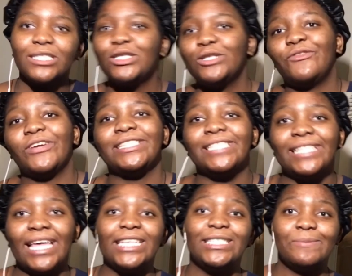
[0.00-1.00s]
don't forget to
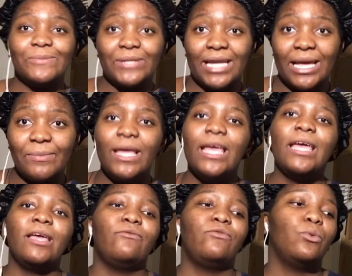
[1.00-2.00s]
like and subscribe
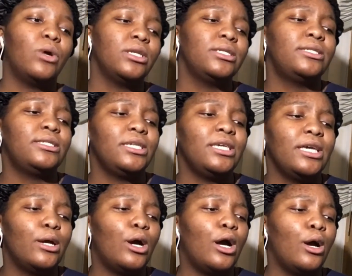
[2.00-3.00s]
if you want to see
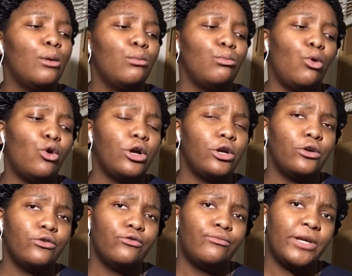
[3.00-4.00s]
um, more
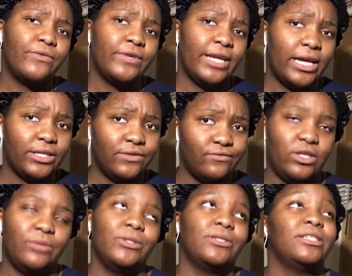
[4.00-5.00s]
of my reaction
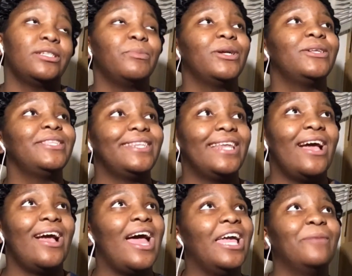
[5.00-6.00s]
videos because apparently
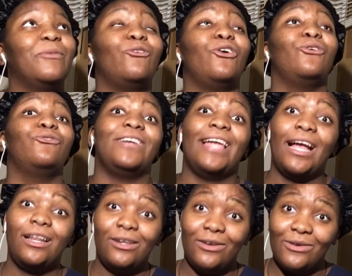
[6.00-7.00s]
now I am a, a
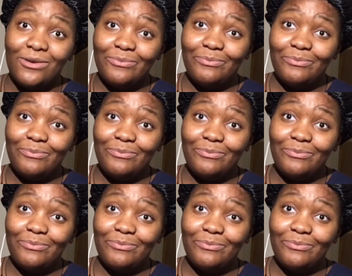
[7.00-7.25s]
reactor.